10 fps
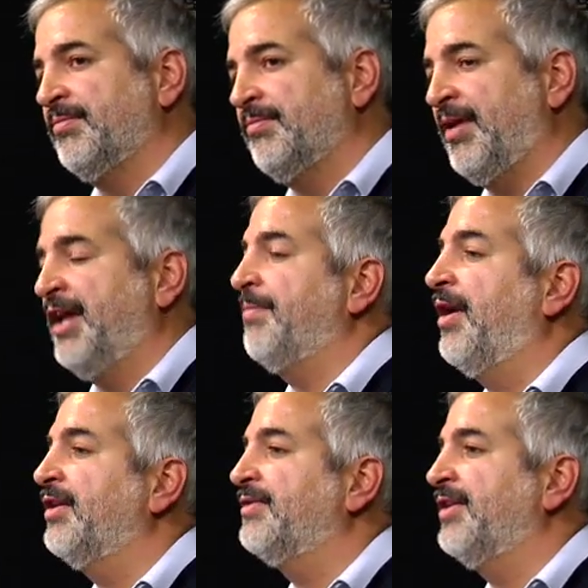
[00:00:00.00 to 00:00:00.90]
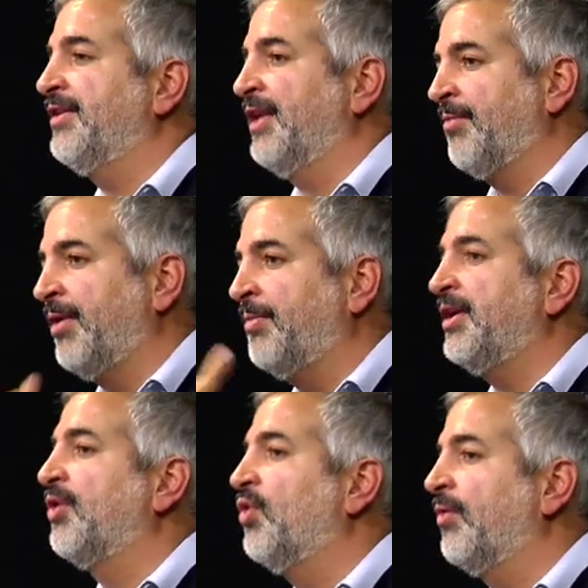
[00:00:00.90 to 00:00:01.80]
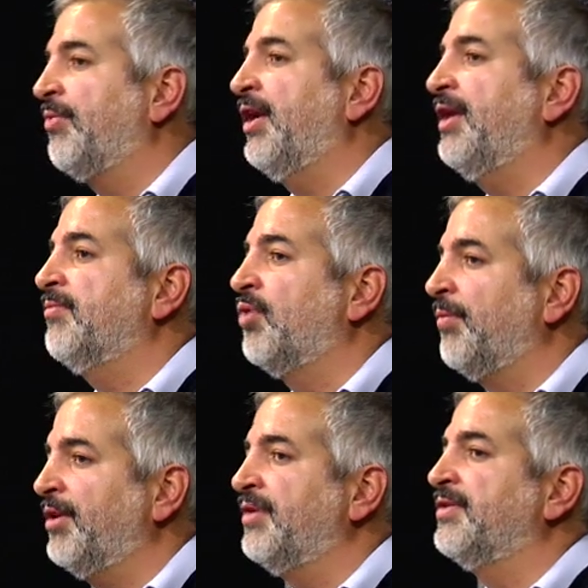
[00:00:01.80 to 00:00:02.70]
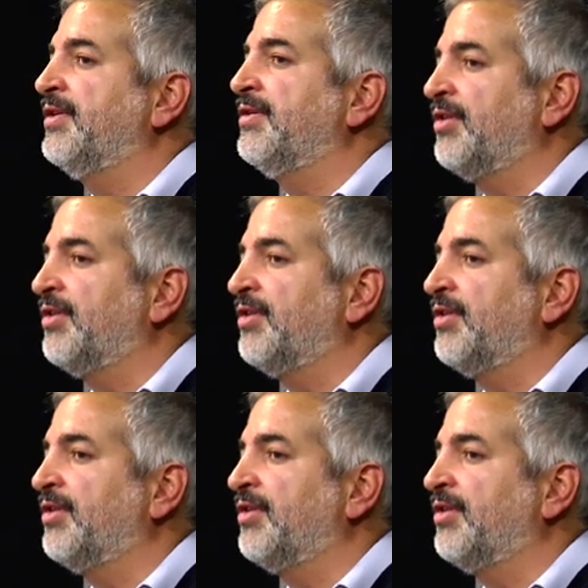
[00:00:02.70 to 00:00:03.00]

body politic that can probably incorporate more militant